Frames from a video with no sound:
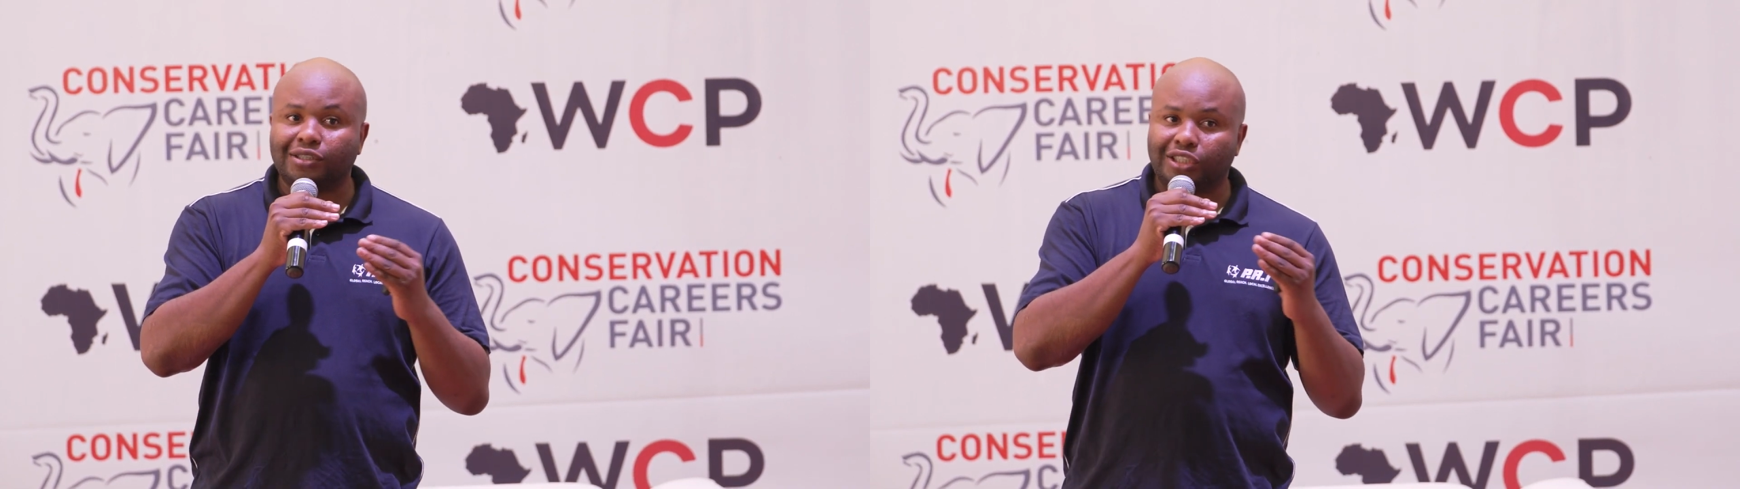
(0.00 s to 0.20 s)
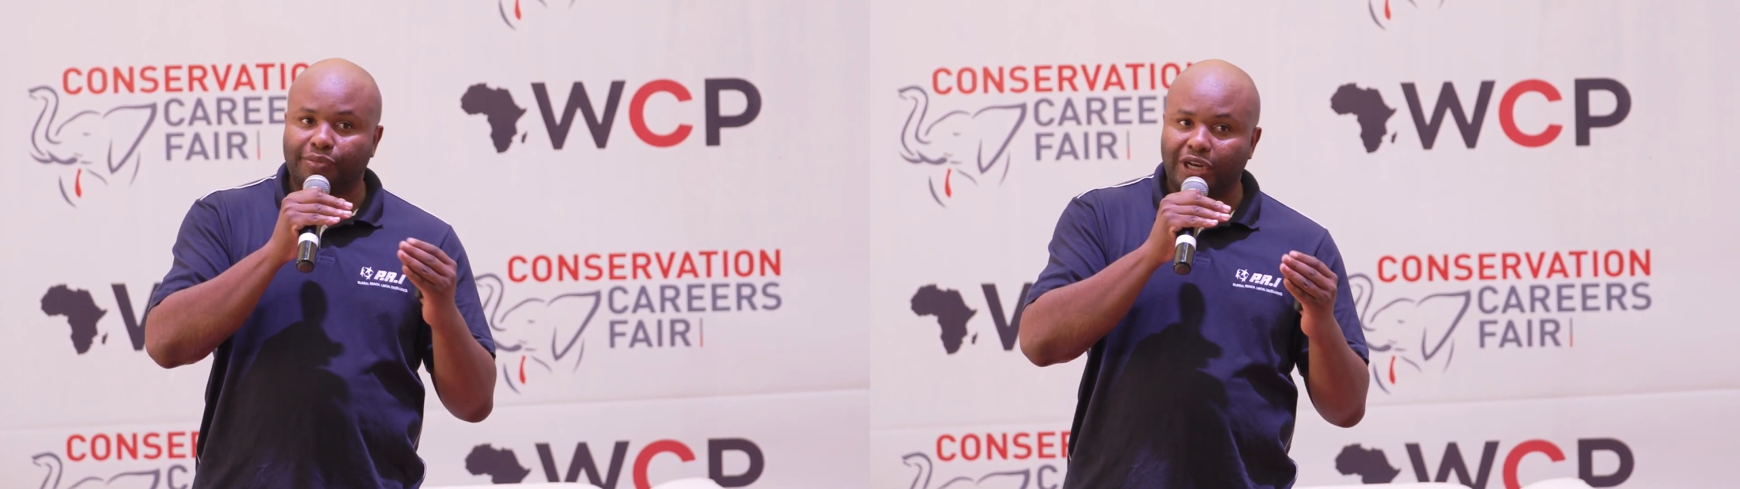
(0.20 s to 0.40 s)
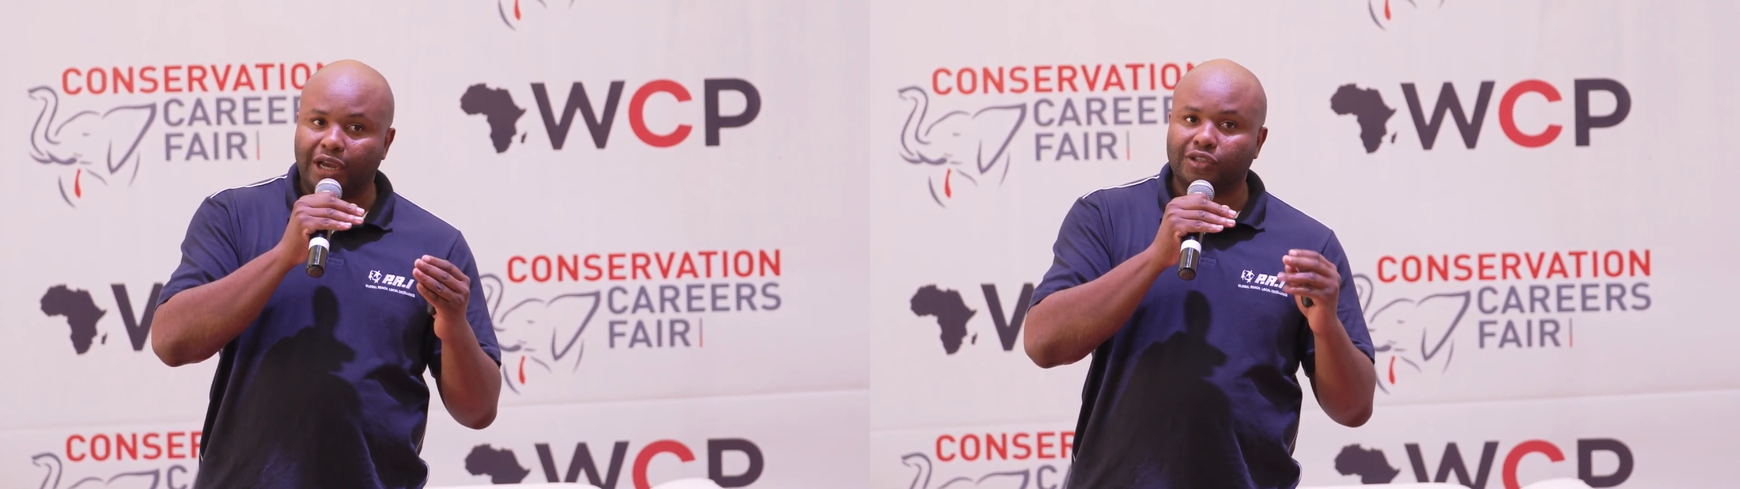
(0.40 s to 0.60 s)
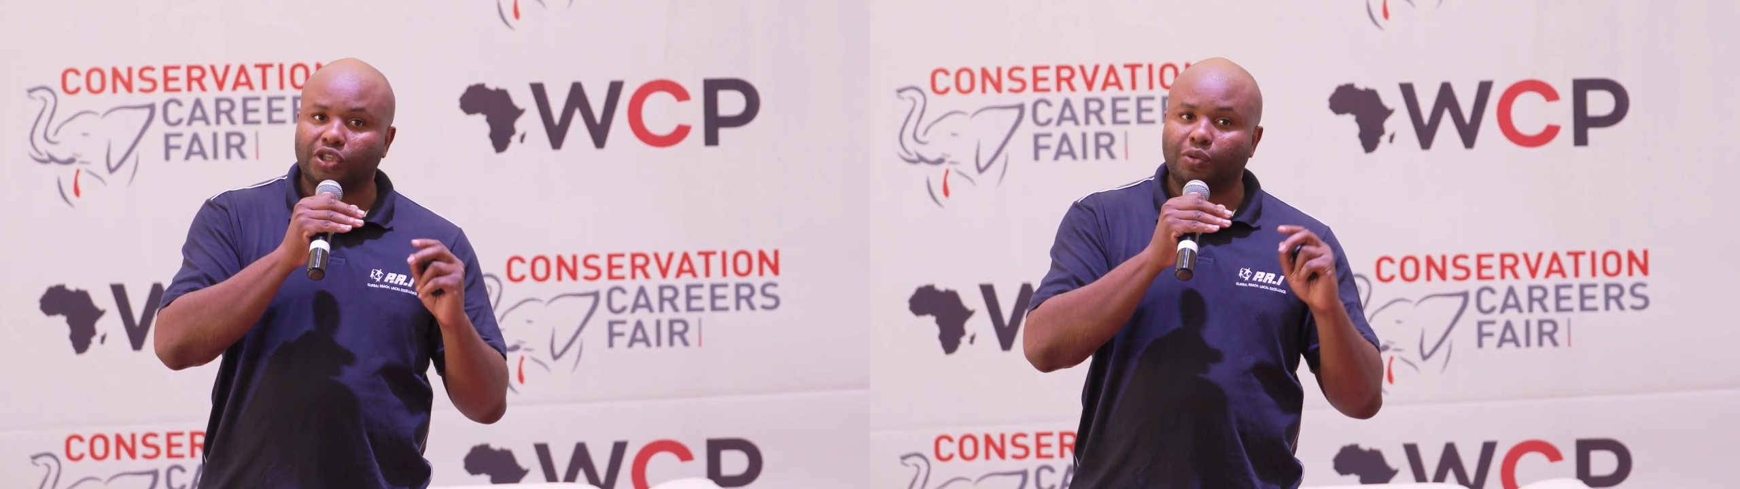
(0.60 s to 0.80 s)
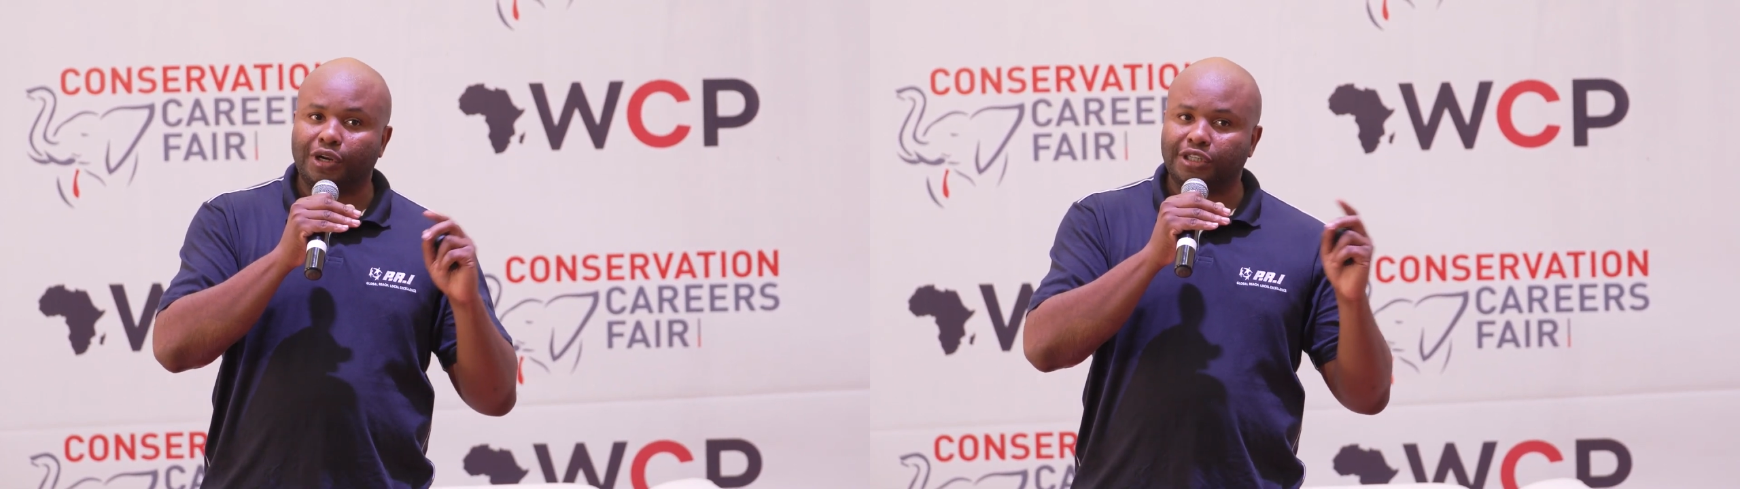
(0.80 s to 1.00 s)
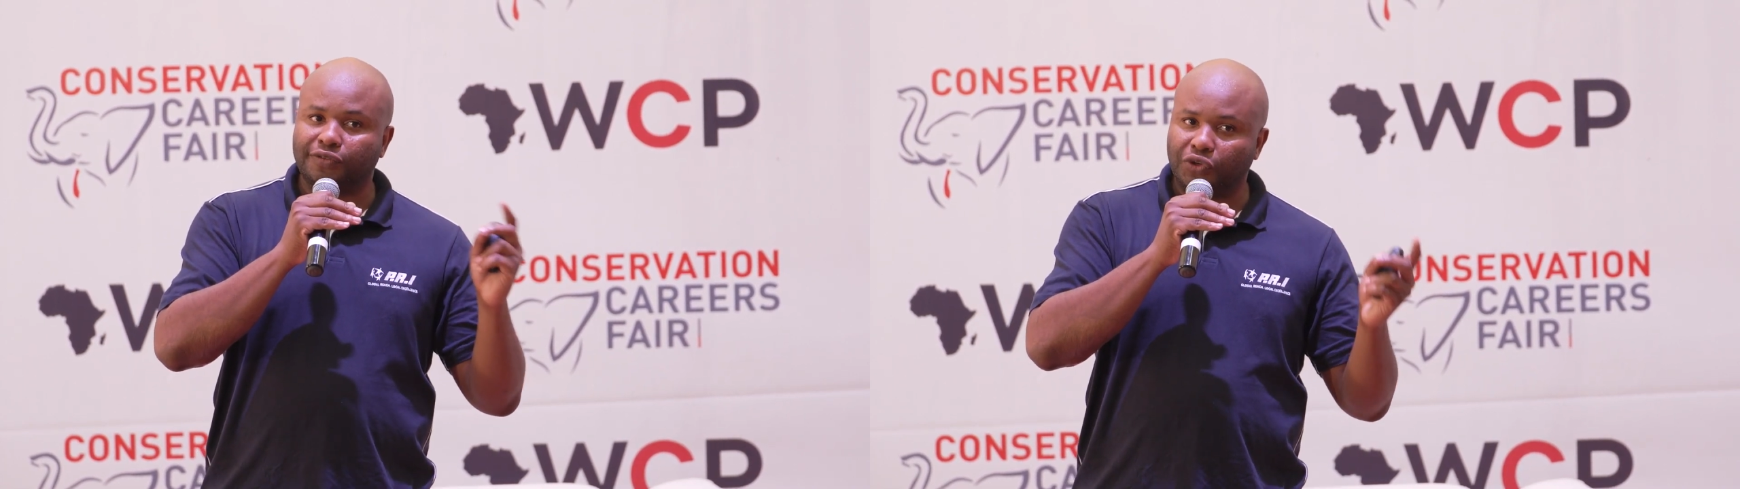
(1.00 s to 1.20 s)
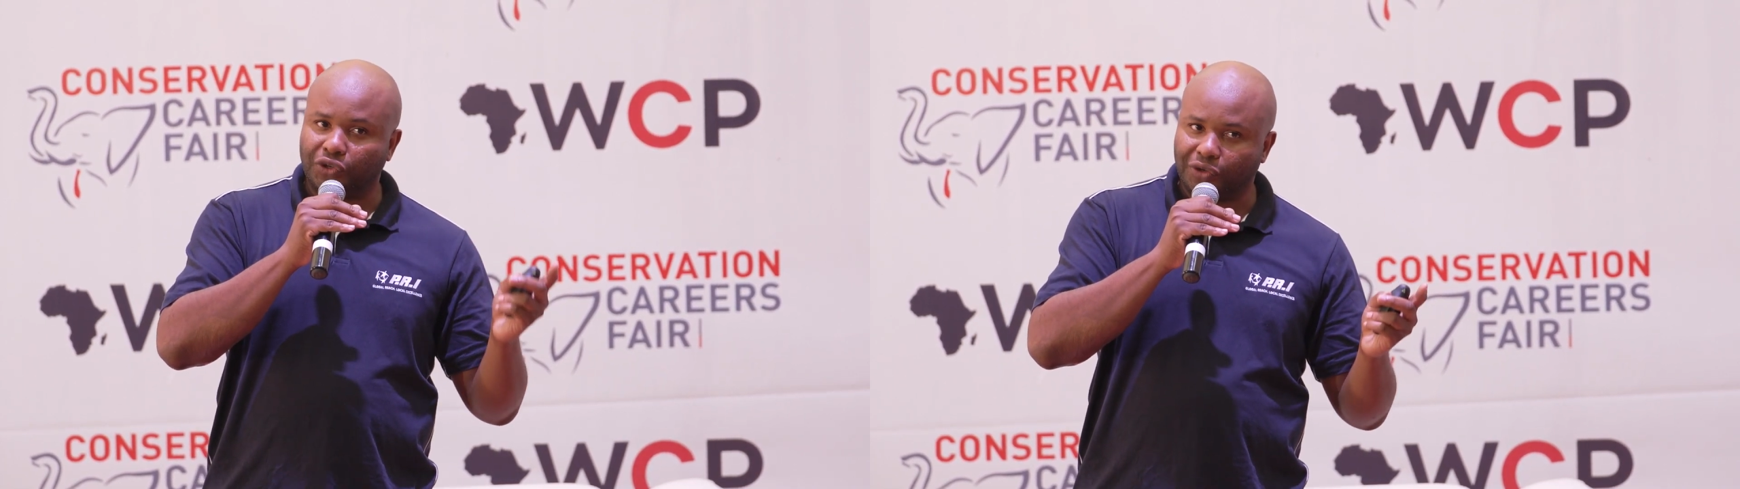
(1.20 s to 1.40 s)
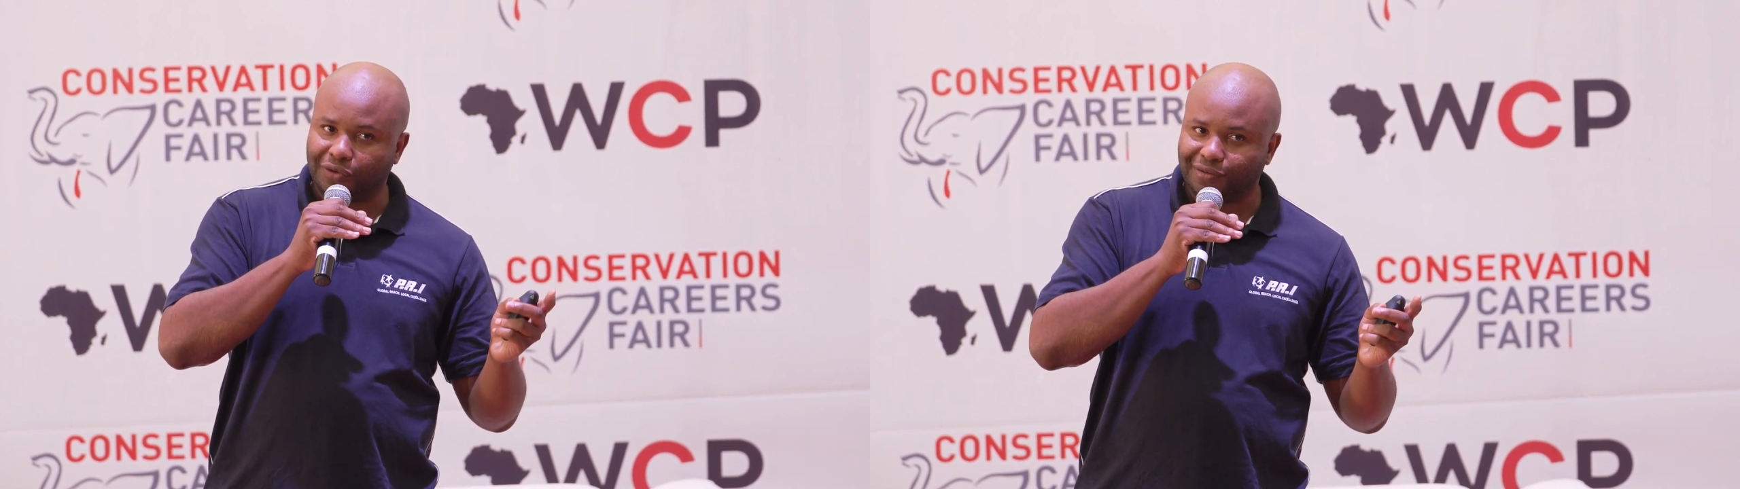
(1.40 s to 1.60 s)
to something else to the one
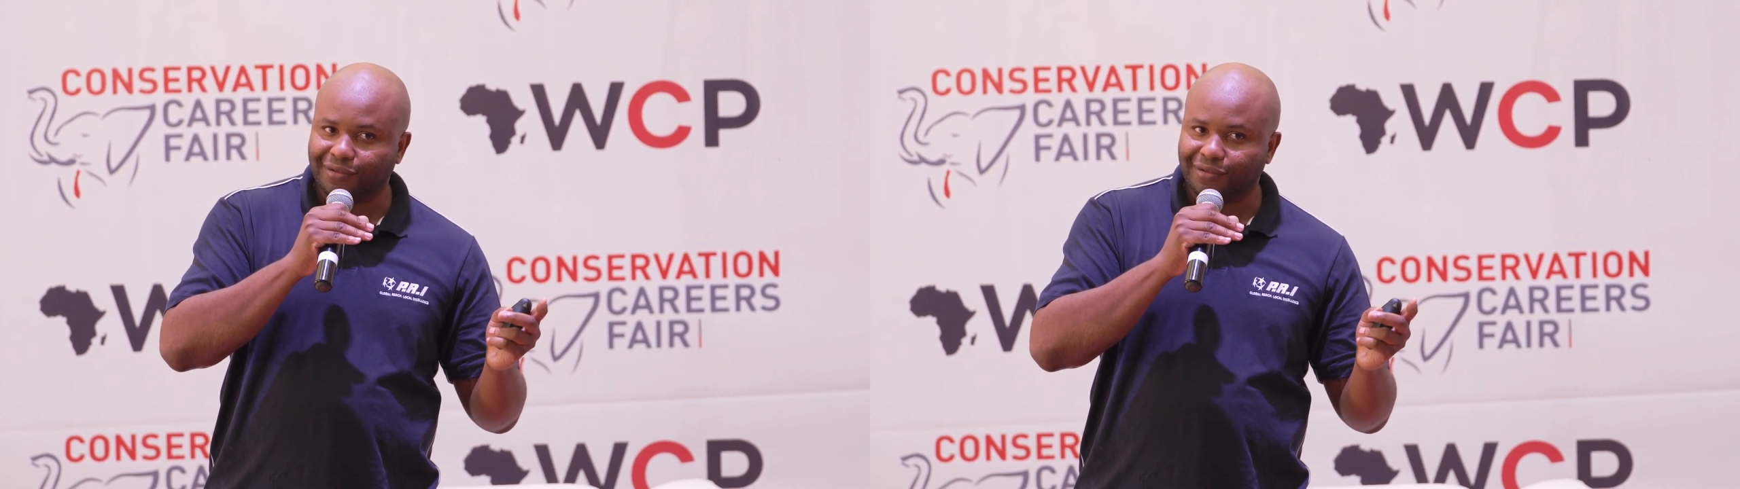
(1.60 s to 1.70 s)
interviewing you.